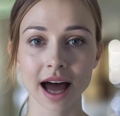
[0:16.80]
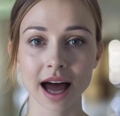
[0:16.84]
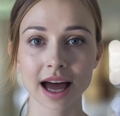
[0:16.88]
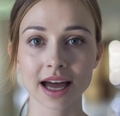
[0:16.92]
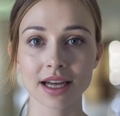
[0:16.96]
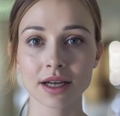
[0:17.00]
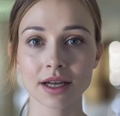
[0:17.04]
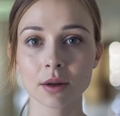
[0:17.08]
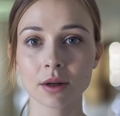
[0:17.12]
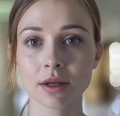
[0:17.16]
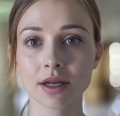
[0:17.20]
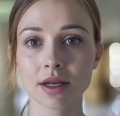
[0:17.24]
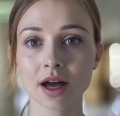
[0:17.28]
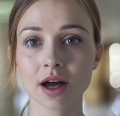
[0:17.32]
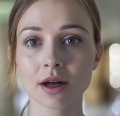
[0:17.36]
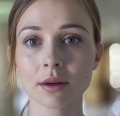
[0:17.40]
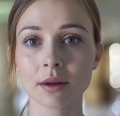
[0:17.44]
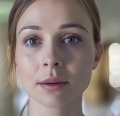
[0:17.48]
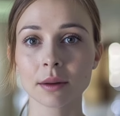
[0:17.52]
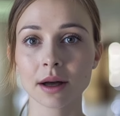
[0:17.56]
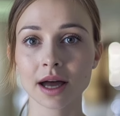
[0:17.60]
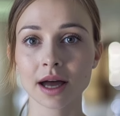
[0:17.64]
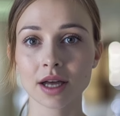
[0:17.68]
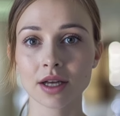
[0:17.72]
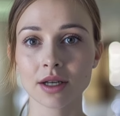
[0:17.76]
As a
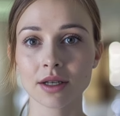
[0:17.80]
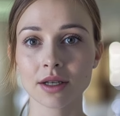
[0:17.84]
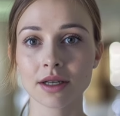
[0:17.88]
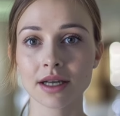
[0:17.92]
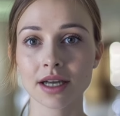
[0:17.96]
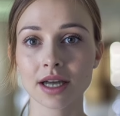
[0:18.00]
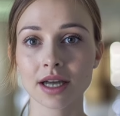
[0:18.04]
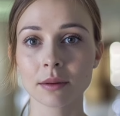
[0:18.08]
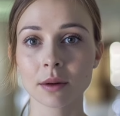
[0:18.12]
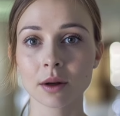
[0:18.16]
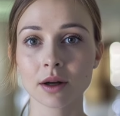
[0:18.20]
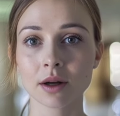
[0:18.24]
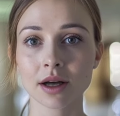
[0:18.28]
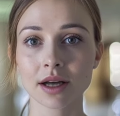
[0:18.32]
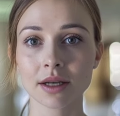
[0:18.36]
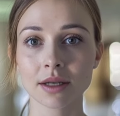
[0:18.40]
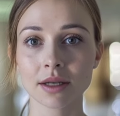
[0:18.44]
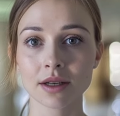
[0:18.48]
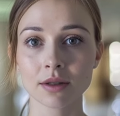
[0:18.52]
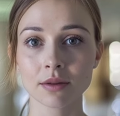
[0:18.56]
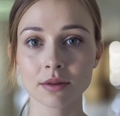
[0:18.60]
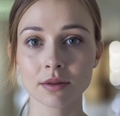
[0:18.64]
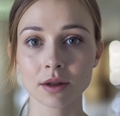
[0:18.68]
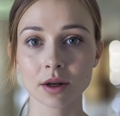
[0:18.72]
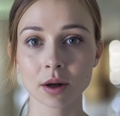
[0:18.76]
result, patients
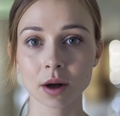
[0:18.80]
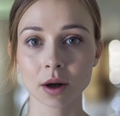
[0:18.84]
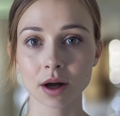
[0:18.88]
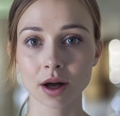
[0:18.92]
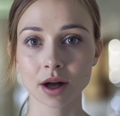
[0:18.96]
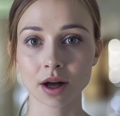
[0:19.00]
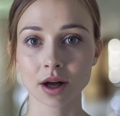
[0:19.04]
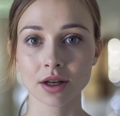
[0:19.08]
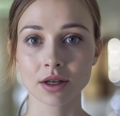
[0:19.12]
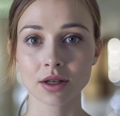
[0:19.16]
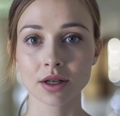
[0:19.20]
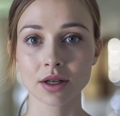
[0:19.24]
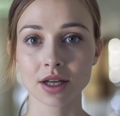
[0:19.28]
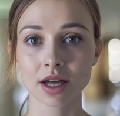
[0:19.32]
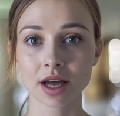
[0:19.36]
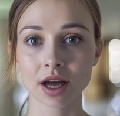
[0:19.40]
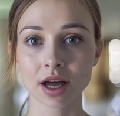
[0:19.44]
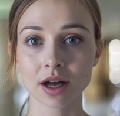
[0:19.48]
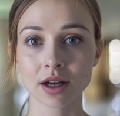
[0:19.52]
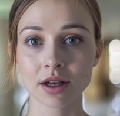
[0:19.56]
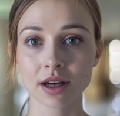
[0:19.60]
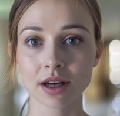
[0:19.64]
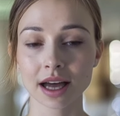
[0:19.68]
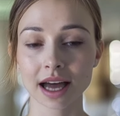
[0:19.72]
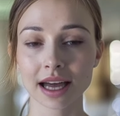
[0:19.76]
experience a frequent urge to
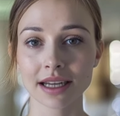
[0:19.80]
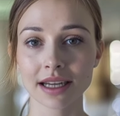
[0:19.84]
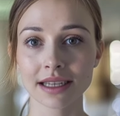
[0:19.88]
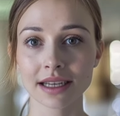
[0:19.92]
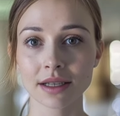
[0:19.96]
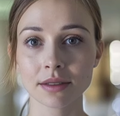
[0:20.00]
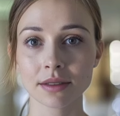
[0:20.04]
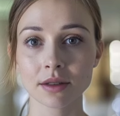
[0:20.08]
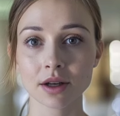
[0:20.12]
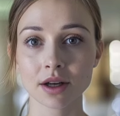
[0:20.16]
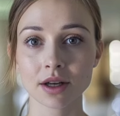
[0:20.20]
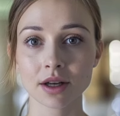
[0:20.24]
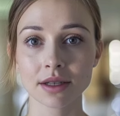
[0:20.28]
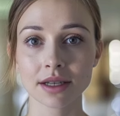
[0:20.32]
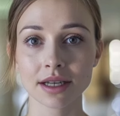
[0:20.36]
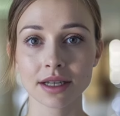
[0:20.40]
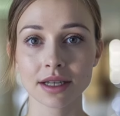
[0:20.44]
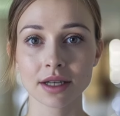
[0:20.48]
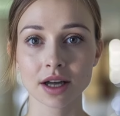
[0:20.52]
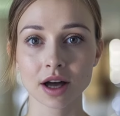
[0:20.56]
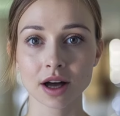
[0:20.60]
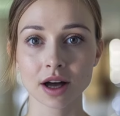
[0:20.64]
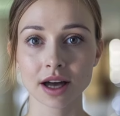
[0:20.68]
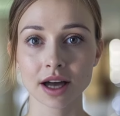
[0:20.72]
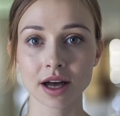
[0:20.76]
urinate,
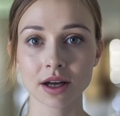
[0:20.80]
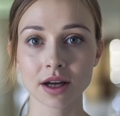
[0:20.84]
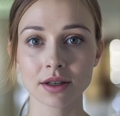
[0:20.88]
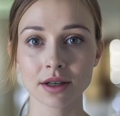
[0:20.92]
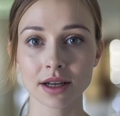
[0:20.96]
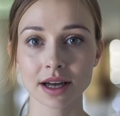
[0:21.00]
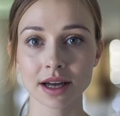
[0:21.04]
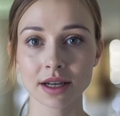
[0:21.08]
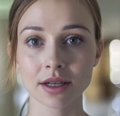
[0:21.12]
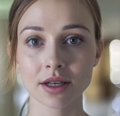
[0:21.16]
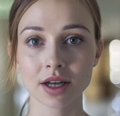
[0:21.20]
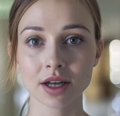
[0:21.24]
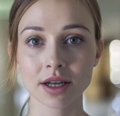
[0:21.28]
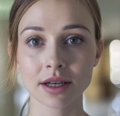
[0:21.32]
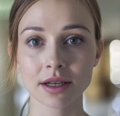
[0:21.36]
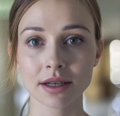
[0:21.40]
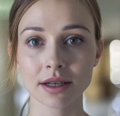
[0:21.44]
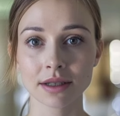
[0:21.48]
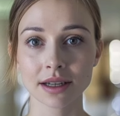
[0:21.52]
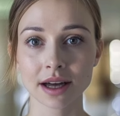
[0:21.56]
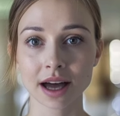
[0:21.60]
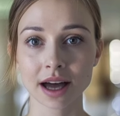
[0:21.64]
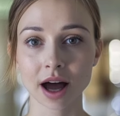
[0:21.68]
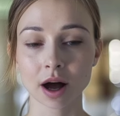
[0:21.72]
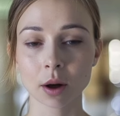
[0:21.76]
difficulty starting
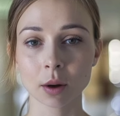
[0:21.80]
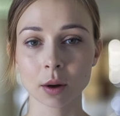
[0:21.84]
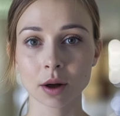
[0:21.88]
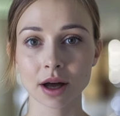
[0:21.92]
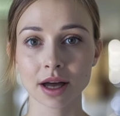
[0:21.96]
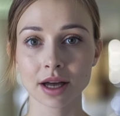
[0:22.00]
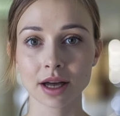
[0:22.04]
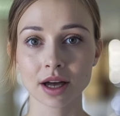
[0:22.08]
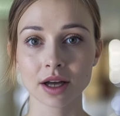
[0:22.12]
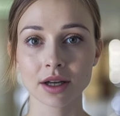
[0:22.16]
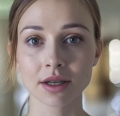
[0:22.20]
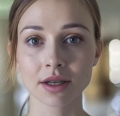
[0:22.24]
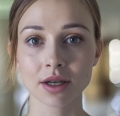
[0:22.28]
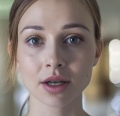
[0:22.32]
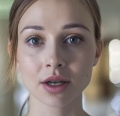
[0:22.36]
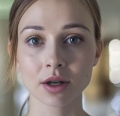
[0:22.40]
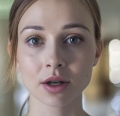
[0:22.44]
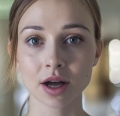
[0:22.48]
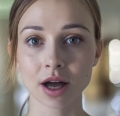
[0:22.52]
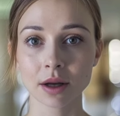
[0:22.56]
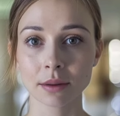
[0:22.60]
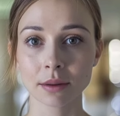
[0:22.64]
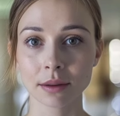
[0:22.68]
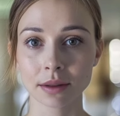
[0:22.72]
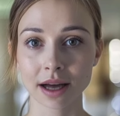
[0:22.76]
urination, a weak urine
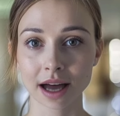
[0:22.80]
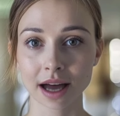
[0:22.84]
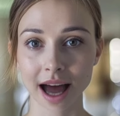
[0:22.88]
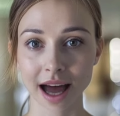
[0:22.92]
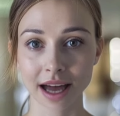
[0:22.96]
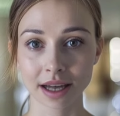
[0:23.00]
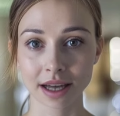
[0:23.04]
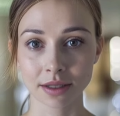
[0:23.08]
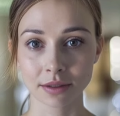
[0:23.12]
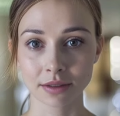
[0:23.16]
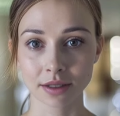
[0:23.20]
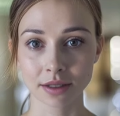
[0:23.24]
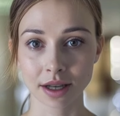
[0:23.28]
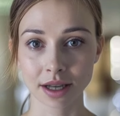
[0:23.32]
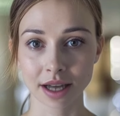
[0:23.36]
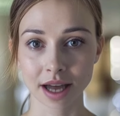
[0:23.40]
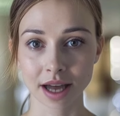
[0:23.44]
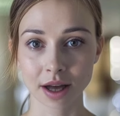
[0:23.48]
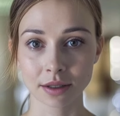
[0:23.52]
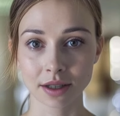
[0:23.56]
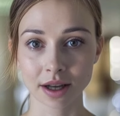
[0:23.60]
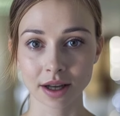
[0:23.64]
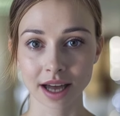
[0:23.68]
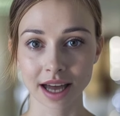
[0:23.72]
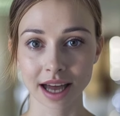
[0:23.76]
stream, and the
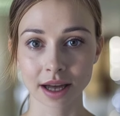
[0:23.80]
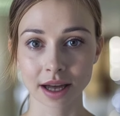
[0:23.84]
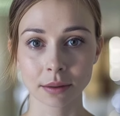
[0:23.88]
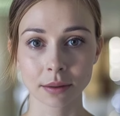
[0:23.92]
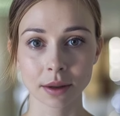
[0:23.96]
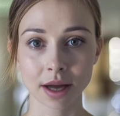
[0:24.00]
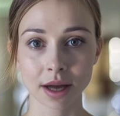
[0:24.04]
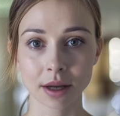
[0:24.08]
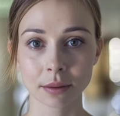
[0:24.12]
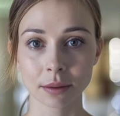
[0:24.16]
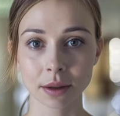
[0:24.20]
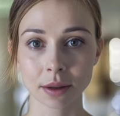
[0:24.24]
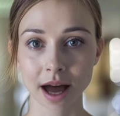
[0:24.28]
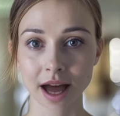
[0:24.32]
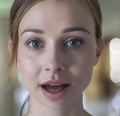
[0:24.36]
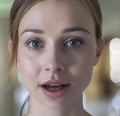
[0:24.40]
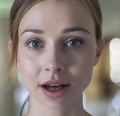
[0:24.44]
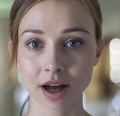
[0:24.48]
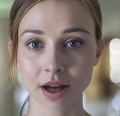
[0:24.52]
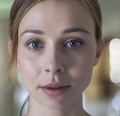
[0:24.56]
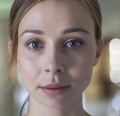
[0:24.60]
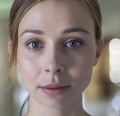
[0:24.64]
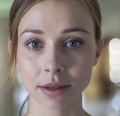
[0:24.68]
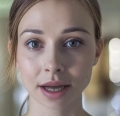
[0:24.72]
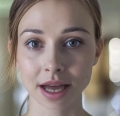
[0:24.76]
feeling of incomplete
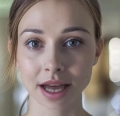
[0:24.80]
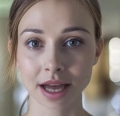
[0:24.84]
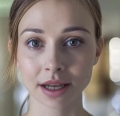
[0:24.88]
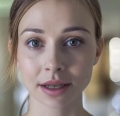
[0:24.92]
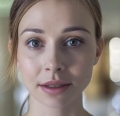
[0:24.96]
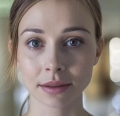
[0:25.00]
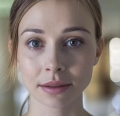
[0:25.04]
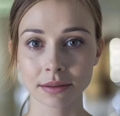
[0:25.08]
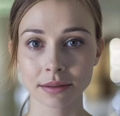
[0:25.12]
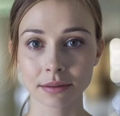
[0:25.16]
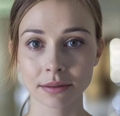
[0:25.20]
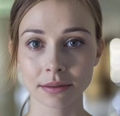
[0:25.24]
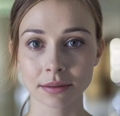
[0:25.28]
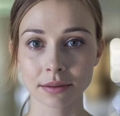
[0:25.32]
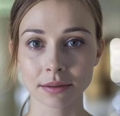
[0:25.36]
bladder emptying.